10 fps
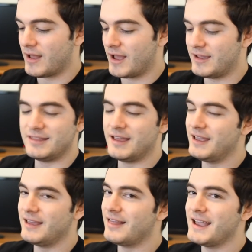I
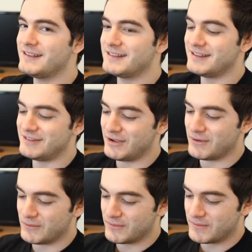think he likes it
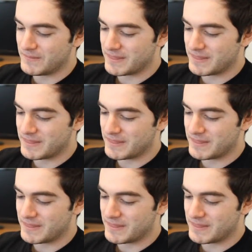too,